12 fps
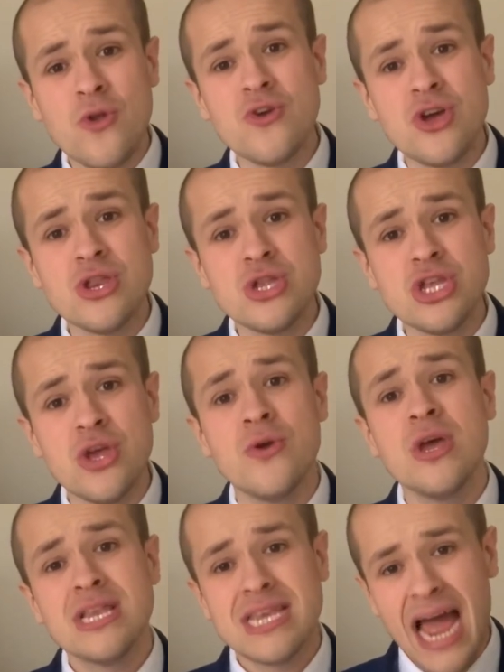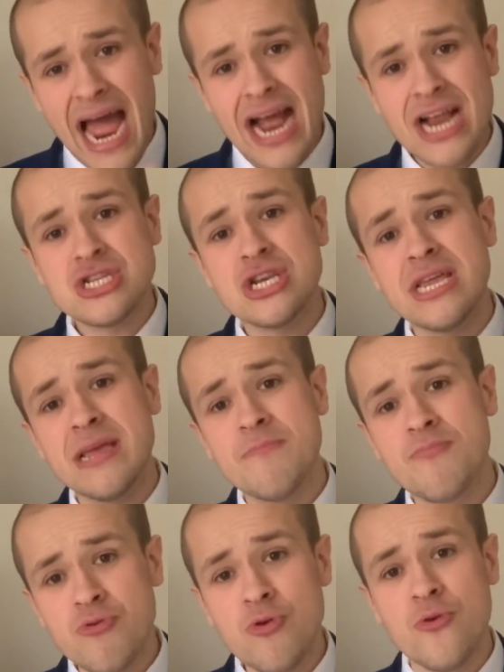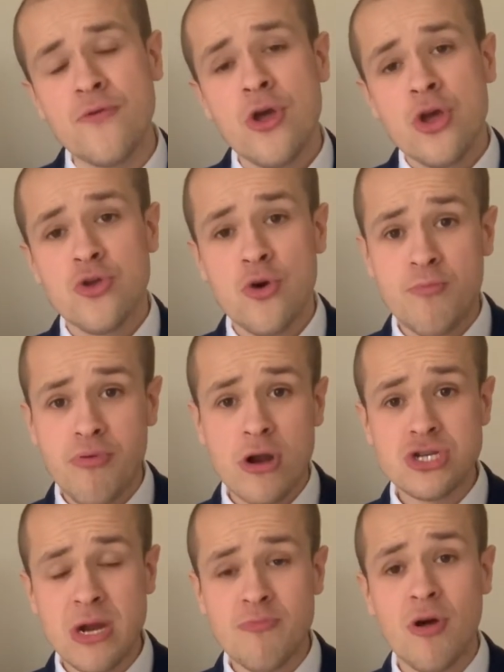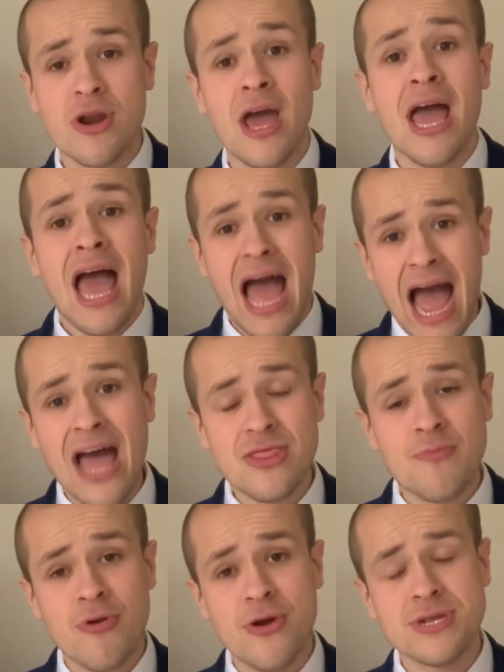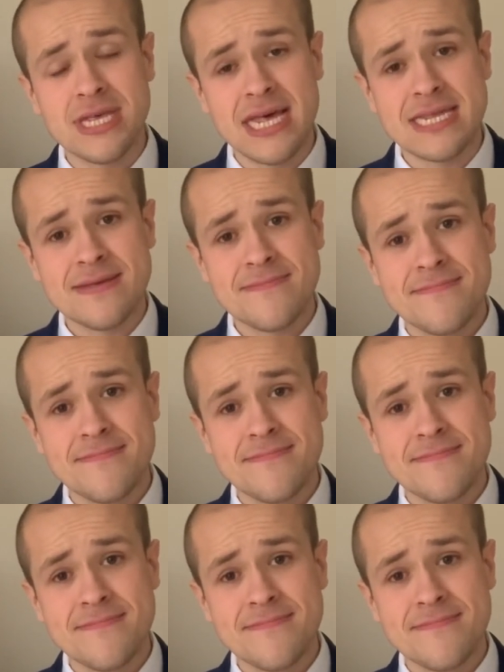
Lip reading: you're going to do to actually improve your project product and the process.